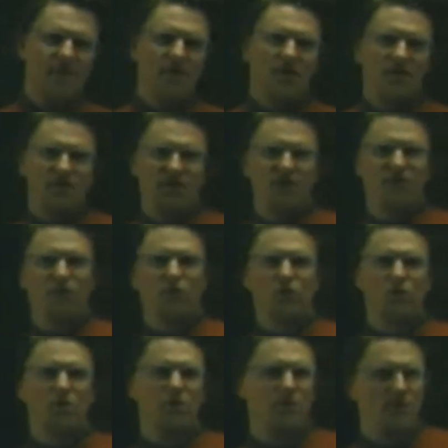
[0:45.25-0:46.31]

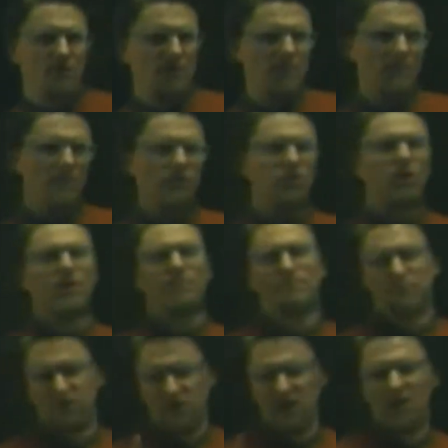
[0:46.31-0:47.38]
therefore, sorry,
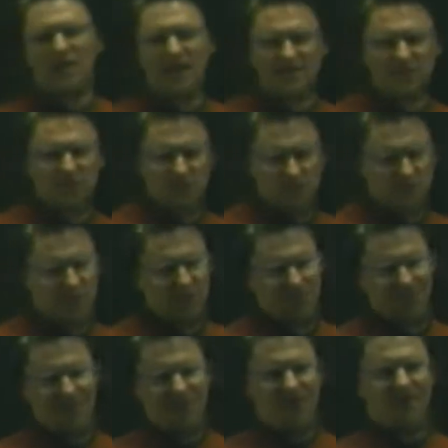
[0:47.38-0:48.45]
Brazil has a,
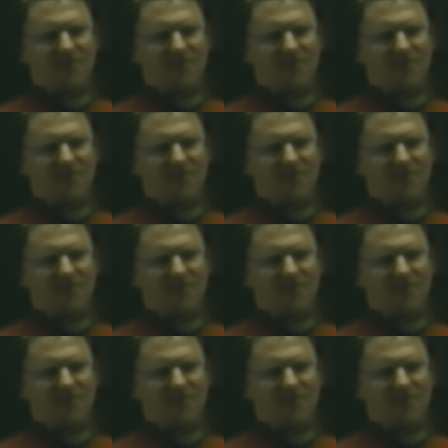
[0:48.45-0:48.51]
okay,